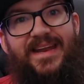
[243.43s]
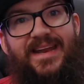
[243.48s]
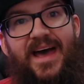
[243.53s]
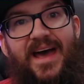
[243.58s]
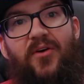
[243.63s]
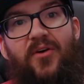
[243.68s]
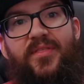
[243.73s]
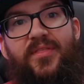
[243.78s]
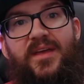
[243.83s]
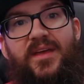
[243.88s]

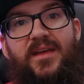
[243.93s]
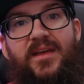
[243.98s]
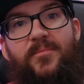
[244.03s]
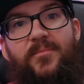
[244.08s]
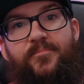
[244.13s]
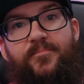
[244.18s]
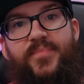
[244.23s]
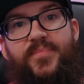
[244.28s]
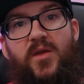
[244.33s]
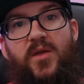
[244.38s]
healthy,
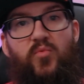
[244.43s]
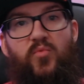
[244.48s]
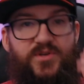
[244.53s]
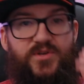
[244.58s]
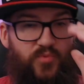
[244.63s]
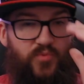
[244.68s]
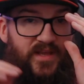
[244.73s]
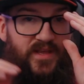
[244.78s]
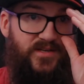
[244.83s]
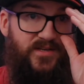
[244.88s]

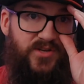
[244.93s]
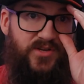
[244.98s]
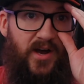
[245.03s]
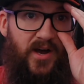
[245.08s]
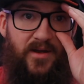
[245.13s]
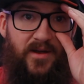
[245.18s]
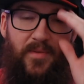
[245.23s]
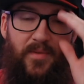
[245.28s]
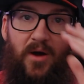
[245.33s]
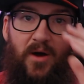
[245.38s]
which we can
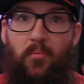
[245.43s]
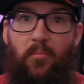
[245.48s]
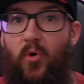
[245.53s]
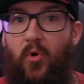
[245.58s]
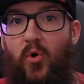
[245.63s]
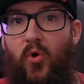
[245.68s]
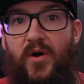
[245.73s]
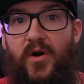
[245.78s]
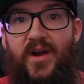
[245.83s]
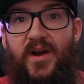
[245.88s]
talk about
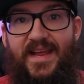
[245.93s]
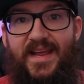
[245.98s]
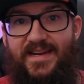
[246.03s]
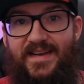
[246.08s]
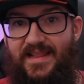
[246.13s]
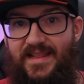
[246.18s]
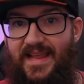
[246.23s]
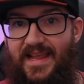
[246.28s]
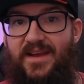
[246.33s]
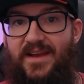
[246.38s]
more in
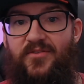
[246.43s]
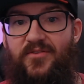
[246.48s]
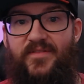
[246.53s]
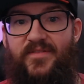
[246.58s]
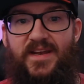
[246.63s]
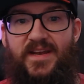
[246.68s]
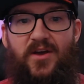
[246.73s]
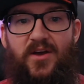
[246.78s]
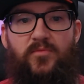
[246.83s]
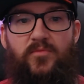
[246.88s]
a later
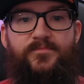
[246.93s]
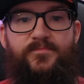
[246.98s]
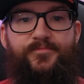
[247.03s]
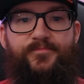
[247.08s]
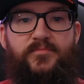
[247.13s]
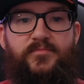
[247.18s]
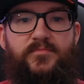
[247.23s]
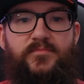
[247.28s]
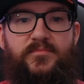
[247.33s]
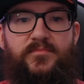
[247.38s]
video,
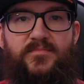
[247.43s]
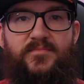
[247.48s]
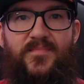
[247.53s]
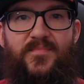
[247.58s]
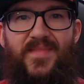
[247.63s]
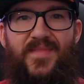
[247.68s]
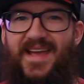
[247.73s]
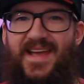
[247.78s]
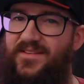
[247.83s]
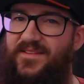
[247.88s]

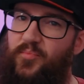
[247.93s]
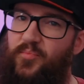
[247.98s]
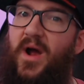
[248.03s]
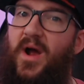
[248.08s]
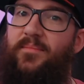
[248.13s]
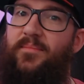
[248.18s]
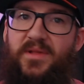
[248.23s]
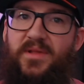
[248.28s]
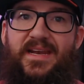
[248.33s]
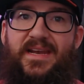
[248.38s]
it's
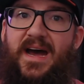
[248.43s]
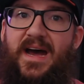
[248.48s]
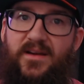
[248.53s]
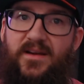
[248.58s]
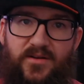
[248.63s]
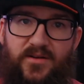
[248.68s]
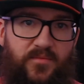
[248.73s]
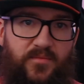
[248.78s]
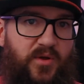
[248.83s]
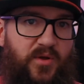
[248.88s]
probably not
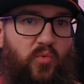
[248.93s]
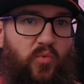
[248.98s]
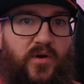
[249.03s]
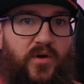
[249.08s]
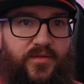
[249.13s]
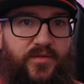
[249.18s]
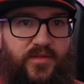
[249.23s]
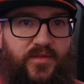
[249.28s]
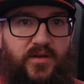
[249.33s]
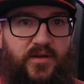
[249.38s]
going to be
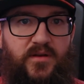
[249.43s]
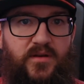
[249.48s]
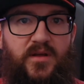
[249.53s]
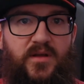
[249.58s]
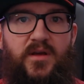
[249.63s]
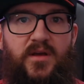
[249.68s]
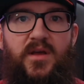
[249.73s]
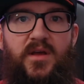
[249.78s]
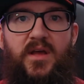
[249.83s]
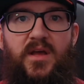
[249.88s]
worth it.
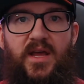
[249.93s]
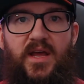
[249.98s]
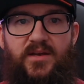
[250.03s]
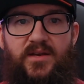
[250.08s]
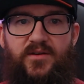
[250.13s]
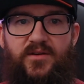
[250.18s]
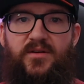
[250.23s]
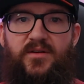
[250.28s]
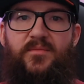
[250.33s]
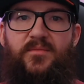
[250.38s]
And
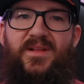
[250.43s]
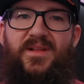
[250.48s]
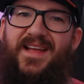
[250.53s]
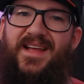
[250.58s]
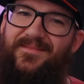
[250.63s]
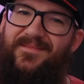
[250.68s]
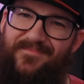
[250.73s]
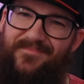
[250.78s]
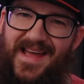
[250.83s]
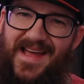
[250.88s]
you're going to be
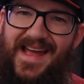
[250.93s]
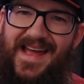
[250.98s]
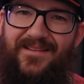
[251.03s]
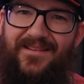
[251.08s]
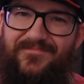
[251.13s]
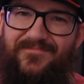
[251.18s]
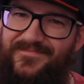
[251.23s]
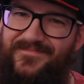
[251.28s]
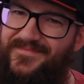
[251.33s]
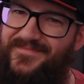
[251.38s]
like, meh,
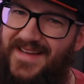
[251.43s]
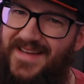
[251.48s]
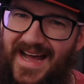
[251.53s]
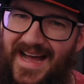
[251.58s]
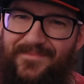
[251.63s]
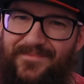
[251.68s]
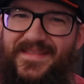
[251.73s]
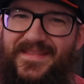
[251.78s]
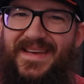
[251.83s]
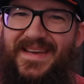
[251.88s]

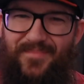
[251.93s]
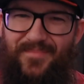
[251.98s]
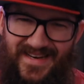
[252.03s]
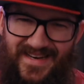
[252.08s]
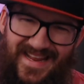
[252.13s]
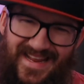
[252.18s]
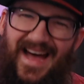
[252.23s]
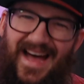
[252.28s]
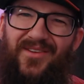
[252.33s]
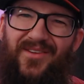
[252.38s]
I'm
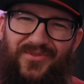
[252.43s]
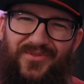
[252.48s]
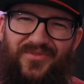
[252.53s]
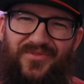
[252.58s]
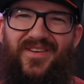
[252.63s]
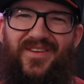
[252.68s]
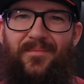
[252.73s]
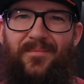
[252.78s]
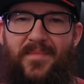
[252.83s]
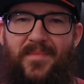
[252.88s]
dipping. I'll do
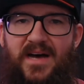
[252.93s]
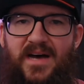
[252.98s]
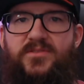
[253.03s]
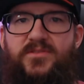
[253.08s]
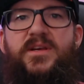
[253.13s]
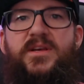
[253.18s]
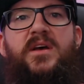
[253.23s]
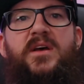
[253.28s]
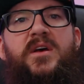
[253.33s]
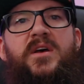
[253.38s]
something
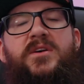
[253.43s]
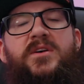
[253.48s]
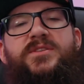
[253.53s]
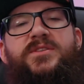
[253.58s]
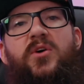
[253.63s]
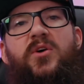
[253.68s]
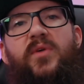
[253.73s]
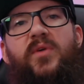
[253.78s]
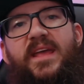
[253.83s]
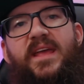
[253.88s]
else.
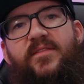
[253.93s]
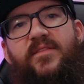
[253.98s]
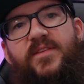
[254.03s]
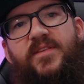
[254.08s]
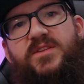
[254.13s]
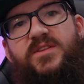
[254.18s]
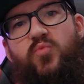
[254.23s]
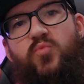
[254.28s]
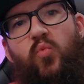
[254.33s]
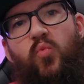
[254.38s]
So if
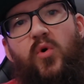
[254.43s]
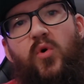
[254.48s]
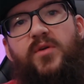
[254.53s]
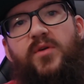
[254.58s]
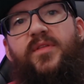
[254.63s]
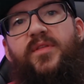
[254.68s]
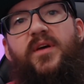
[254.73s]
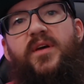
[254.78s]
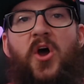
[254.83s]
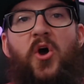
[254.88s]
it's
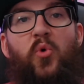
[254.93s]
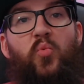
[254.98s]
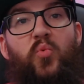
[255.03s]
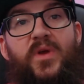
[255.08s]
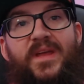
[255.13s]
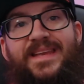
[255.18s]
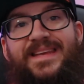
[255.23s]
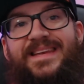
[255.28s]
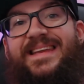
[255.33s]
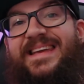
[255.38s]
worth it,
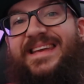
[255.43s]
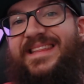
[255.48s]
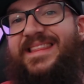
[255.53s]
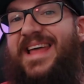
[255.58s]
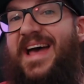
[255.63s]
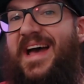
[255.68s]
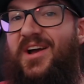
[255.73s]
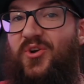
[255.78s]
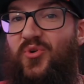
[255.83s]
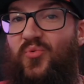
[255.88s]
we need
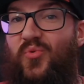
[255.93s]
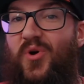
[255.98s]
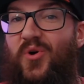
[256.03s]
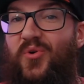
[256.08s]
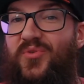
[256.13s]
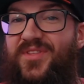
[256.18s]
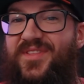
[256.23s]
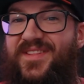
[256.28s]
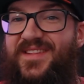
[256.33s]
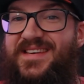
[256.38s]
that
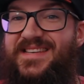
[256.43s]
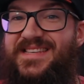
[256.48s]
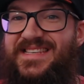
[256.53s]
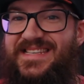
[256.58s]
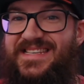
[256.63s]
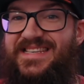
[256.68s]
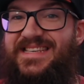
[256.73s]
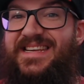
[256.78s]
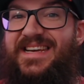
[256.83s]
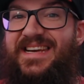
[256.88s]
growth to
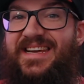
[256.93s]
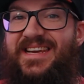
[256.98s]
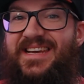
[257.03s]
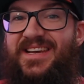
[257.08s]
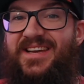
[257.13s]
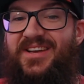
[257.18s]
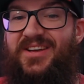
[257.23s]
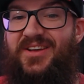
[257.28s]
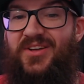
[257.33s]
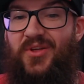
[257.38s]
stick
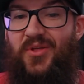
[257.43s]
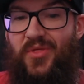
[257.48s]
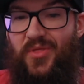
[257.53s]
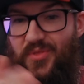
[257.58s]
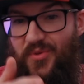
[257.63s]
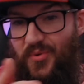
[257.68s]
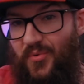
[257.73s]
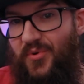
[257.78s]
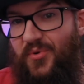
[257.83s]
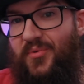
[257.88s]

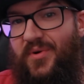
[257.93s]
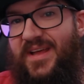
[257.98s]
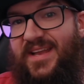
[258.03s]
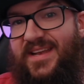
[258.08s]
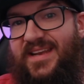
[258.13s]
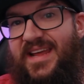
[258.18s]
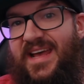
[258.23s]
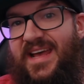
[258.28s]
through it